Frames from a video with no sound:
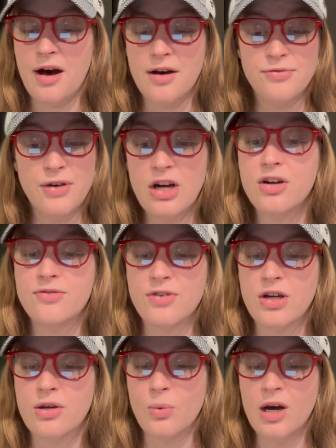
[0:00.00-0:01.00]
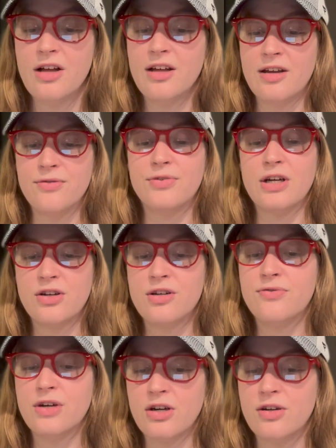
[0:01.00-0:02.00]
very, very well and
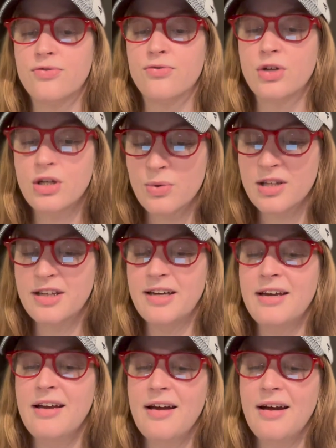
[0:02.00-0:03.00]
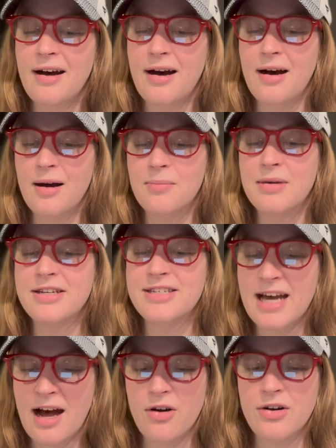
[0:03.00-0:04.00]
very, very frequently.
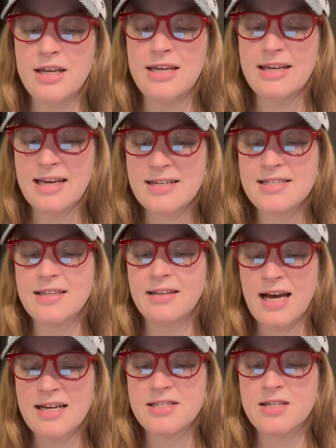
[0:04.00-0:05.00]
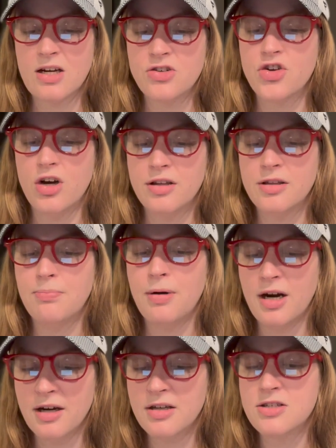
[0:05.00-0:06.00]
Dowd, he gets the last touch on the
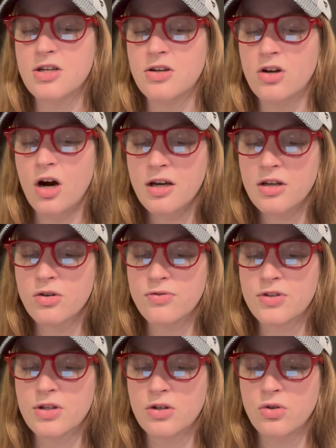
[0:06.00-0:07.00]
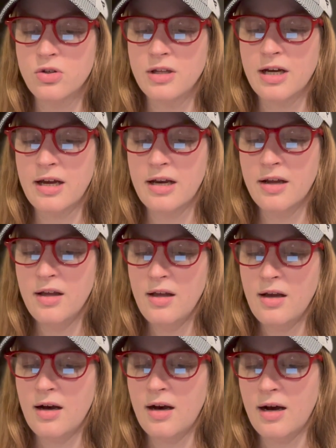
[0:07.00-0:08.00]
puck to knock it over the goal line
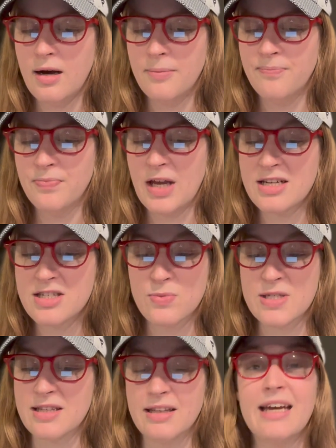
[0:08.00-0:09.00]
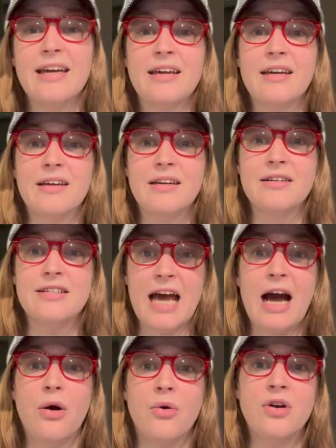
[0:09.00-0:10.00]
as he was laying
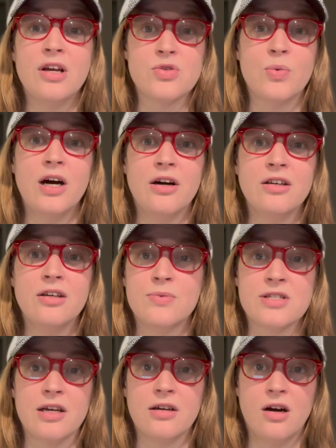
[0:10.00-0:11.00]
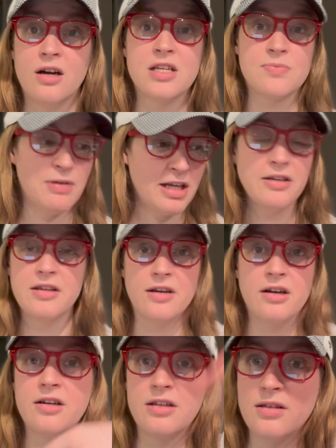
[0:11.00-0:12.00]
down as well. He was like on his belly
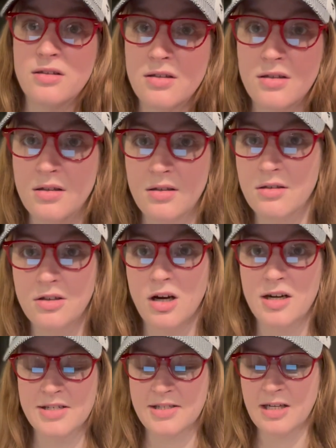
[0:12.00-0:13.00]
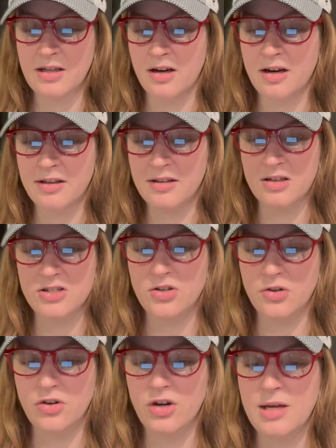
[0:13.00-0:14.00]
there, and he got his stick on it there.
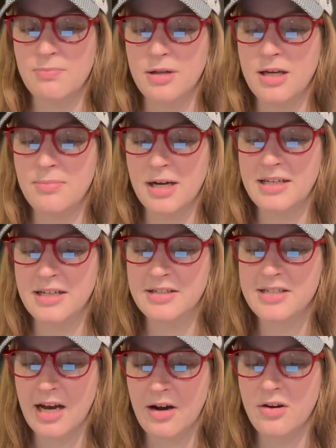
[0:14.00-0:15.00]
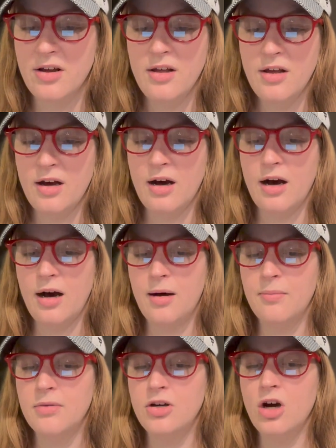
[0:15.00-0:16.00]
So great play by Nic Dowd.
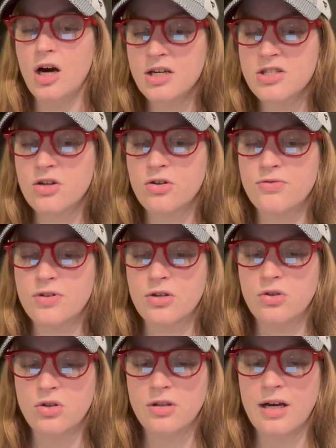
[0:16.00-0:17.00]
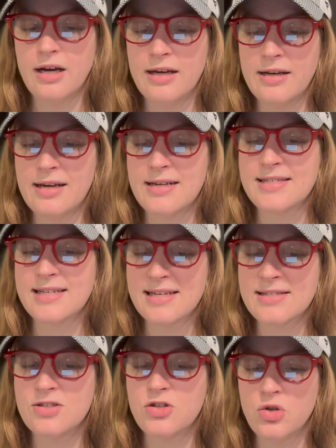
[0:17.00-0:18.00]
Knocks it over the goal line,
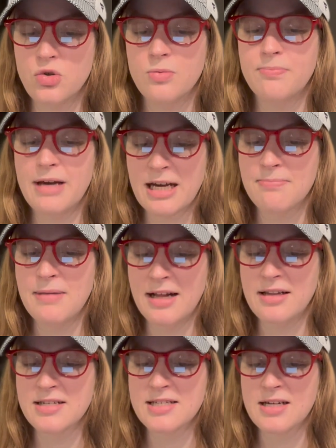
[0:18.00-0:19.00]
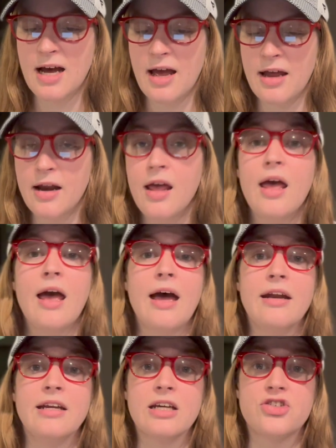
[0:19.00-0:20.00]
assist to Beck Malenstein
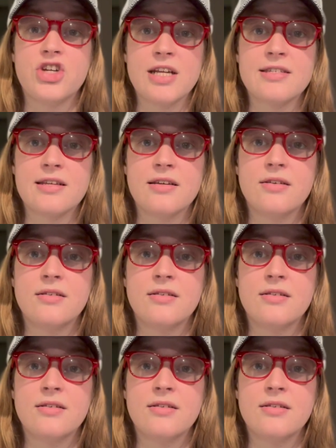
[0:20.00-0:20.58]
and Nick Jensen.